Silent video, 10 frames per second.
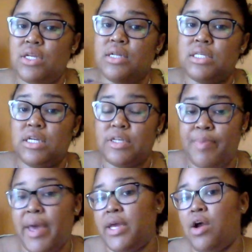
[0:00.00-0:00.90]
until it's
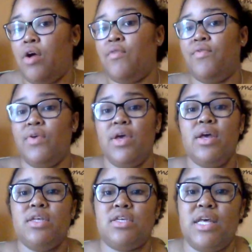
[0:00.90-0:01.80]
paid off.
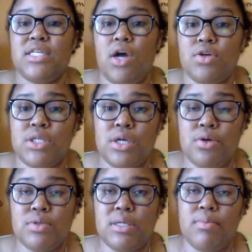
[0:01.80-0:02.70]
So that's
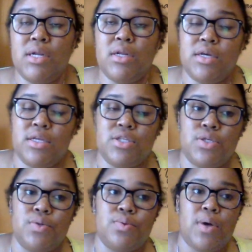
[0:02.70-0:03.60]
also something to look
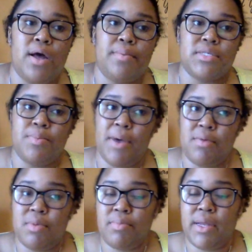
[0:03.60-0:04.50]
into, as a
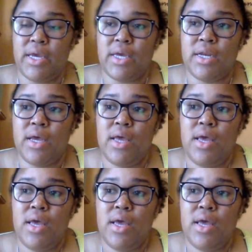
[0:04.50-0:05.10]
payment plan.